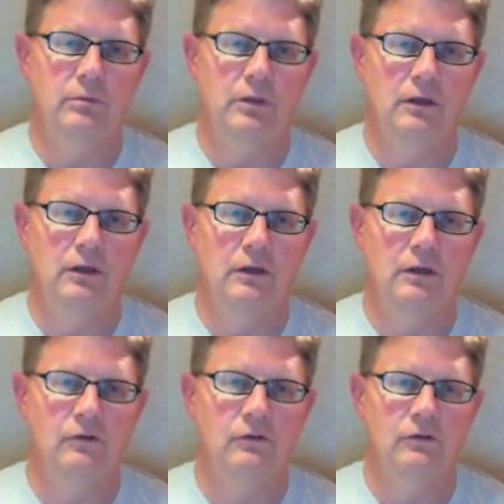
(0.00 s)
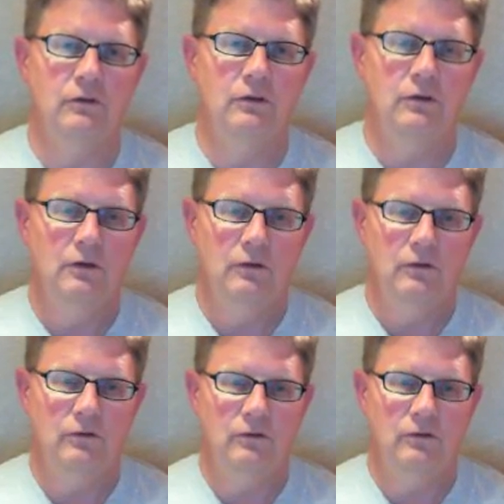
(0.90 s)
is
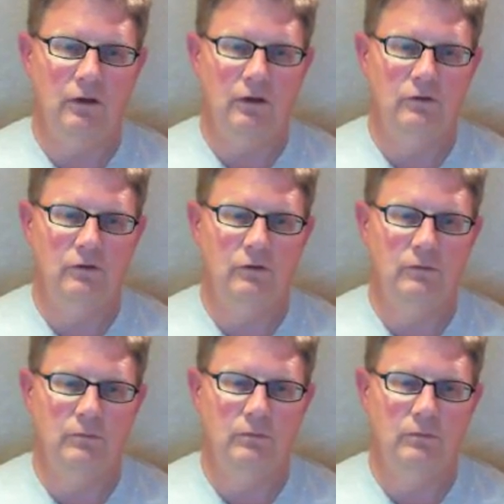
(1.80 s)
6.